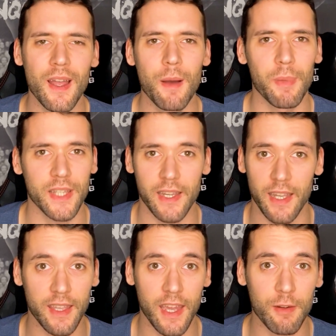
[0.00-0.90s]
But I
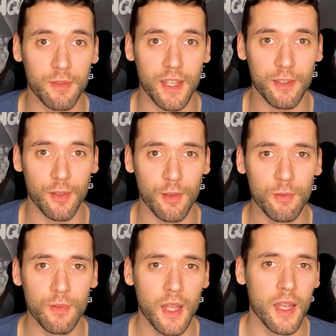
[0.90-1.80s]
can guarantee to
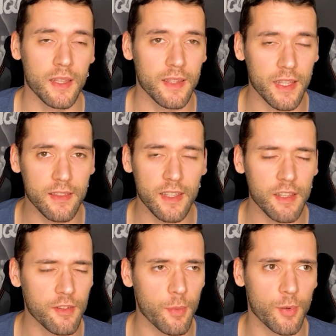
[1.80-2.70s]
you that
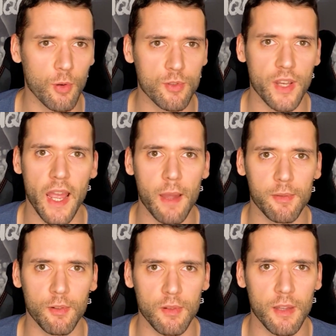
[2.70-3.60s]
this approach
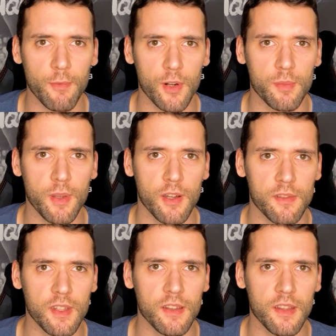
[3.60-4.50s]
absolutely works,
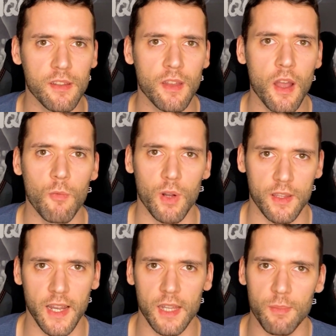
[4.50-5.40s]
because this is what
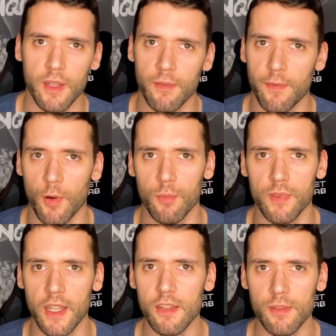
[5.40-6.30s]
got me from
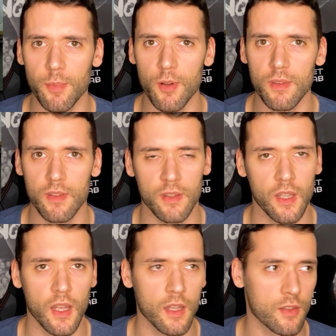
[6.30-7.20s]
this point
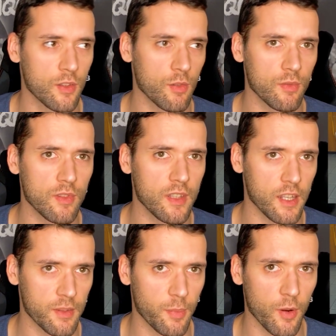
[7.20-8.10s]
to
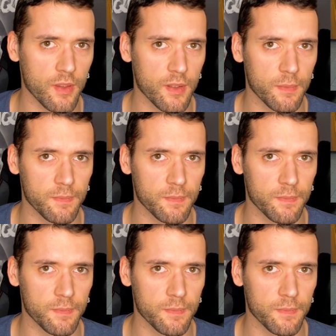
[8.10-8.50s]
this point.